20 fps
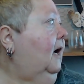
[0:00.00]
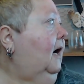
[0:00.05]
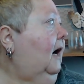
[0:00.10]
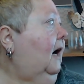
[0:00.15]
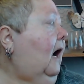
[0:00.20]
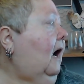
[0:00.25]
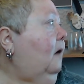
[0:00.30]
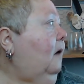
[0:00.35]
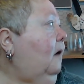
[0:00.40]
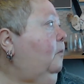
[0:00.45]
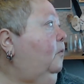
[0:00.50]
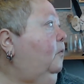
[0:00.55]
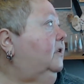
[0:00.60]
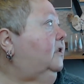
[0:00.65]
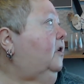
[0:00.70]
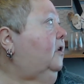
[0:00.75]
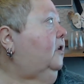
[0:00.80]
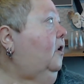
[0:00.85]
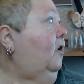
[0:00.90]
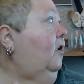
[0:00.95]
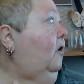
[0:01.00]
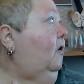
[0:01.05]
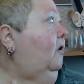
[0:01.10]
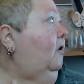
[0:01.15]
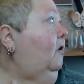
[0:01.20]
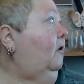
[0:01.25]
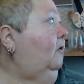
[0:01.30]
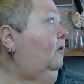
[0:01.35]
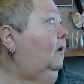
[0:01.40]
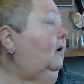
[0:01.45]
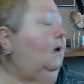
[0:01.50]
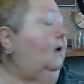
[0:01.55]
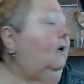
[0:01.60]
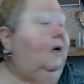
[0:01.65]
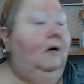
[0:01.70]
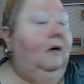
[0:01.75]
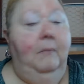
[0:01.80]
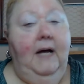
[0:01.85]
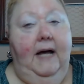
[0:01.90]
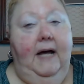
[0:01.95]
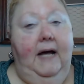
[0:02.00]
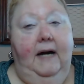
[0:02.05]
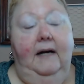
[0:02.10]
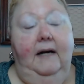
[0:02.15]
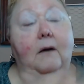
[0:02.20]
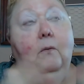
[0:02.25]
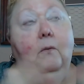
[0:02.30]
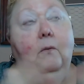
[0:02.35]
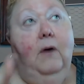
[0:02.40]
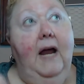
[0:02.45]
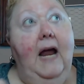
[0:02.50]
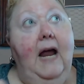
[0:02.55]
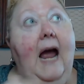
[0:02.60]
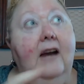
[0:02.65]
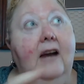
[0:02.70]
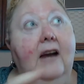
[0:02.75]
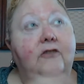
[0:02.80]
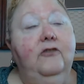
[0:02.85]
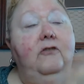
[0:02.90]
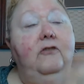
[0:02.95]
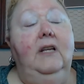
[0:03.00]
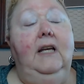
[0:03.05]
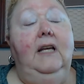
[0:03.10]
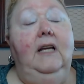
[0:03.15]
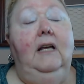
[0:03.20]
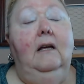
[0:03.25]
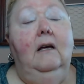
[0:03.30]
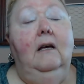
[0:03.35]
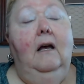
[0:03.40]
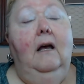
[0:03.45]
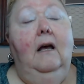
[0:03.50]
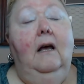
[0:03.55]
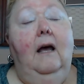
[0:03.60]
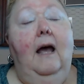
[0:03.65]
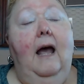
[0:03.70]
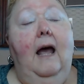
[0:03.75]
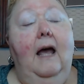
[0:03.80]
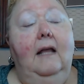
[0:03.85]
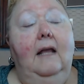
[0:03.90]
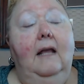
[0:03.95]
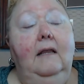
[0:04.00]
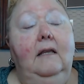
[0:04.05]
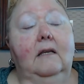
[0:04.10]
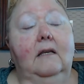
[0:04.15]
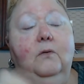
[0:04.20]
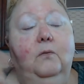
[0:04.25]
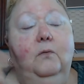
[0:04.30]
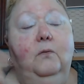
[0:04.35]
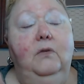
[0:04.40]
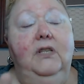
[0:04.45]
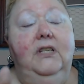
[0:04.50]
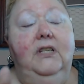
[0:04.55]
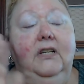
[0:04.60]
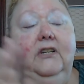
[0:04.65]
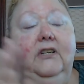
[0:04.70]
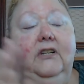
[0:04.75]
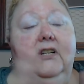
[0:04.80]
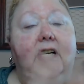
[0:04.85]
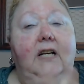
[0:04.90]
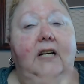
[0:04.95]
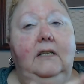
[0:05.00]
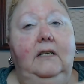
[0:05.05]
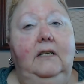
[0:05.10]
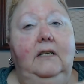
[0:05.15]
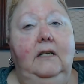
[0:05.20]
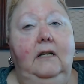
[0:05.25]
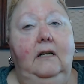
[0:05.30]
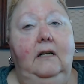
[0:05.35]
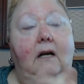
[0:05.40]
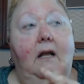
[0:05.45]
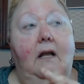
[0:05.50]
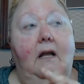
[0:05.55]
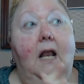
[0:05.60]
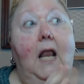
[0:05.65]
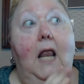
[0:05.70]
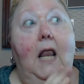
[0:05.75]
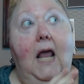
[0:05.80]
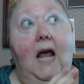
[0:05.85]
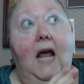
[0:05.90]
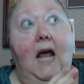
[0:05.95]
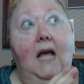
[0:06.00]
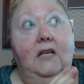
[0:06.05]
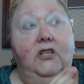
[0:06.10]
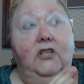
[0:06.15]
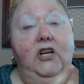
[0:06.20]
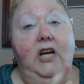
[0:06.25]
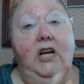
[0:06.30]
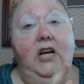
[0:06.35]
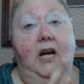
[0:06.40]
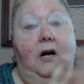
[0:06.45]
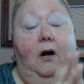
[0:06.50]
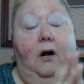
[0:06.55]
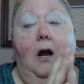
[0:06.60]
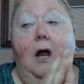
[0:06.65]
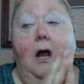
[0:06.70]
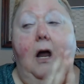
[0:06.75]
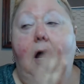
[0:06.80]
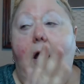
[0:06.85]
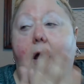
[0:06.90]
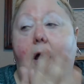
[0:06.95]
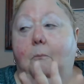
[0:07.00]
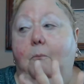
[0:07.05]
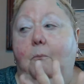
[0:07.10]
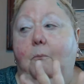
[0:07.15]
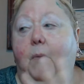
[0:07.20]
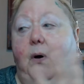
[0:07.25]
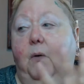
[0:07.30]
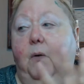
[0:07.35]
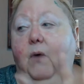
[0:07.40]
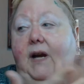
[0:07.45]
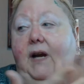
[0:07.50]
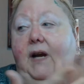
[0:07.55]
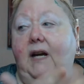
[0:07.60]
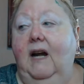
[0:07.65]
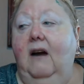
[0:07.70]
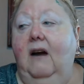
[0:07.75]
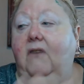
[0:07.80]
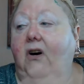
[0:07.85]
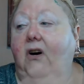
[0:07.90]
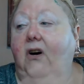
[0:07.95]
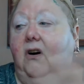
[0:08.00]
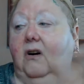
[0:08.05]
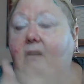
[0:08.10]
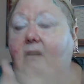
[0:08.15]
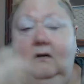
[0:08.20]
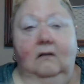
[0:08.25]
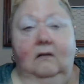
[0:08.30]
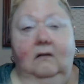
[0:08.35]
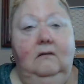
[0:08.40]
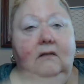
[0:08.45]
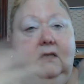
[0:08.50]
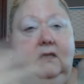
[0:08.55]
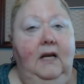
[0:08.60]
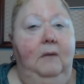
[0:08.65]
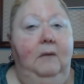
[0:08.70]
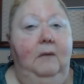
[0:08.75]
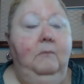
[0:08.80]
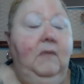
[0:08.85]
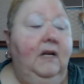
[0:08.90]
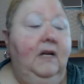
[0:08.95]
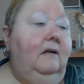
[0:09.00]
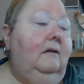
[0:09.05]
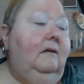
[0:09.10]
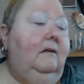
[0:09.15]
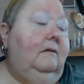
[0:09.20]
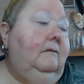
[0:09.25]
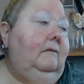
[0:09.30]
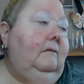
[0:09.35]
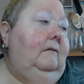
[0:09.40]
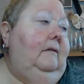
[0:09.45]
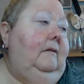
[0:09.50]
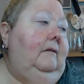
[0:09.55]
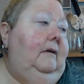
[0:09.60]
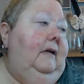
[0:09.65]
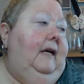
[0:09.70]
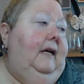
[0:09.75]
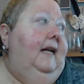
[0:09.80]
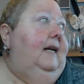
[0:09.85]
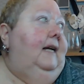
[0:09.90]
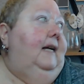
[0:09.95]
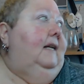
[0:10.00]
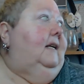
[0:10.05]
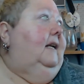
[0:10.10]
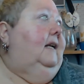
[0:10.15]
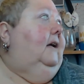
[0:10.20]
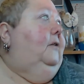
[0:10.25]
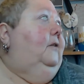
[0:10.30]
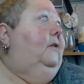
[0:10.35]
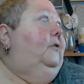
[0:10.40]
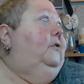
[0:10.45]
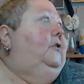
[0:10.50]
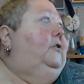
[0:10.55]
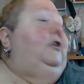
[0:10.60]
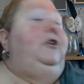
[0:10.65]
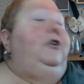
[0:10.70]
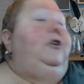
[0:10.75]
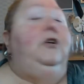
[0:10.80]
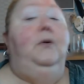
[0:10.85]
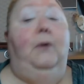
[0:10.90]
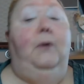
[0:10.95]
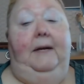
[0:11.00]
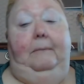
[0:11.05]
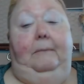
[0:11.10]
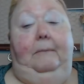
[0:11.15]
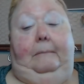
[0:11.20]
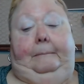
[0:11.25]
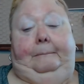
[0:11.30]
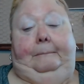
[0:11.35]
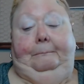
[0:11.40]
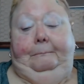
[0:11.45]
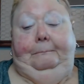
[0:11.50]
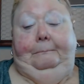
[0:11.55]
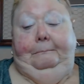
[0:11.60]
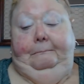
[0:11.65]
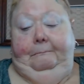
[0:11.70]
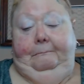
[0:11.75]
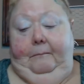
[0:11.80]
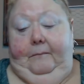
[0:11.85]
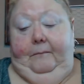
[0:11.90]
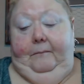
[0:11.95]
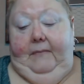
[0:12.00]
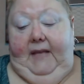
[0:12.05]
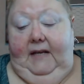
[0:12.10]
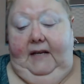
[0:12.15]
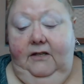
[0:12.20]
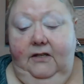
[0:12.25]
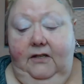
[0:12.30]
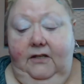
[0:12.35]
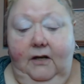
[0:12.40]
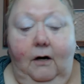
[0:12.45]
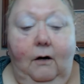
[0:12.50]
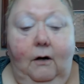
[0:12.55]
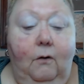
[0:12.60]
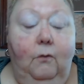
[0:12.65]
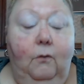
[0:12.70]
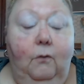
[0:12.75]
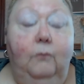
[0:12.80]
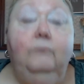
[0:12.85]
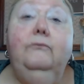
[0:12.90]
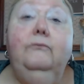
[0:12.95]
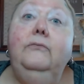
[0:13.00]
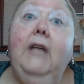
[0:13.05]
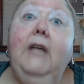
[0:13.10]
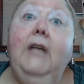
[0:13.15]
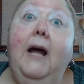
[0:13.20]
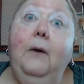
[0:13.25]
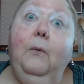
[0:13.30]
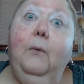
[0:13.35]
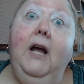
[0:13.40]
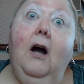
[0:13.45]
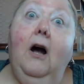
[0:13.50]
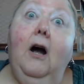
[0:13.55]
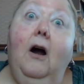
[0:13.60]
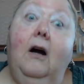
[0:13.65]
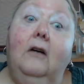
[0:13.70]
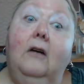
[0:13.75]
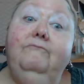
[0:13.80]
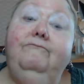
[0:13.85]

I was all about it. Now we actually had this one suggested last year, but we never seemed to get it together to do it. So now we are.